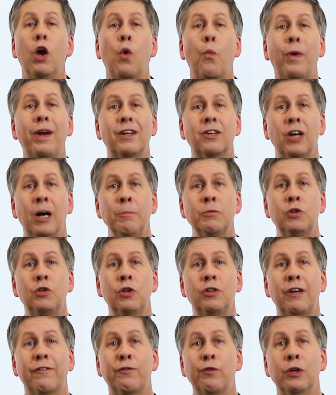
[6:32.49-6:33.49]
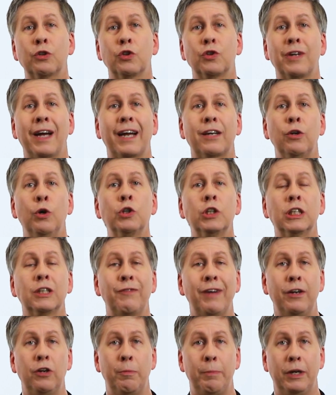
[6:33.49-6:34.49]
When it comes to the differential diagnosis
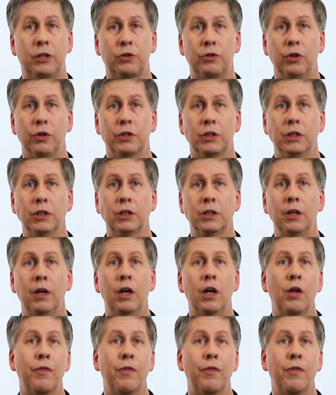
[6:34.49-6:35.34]
of endometriosis,